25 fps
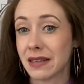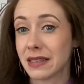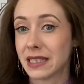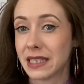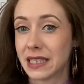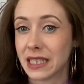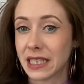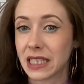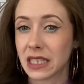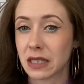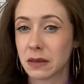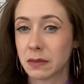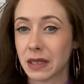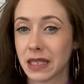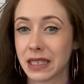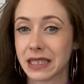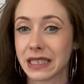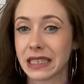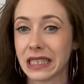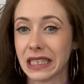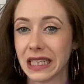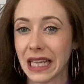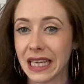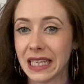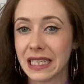6
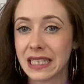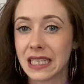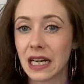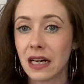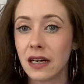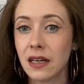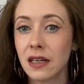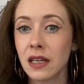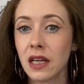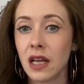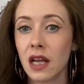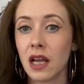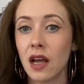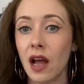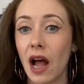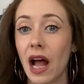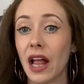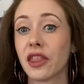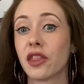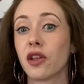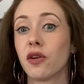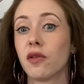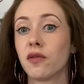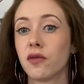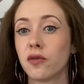months later at
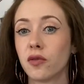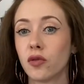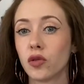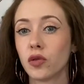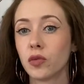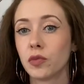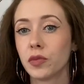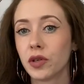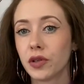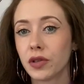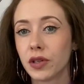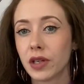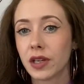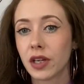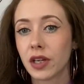the full moon in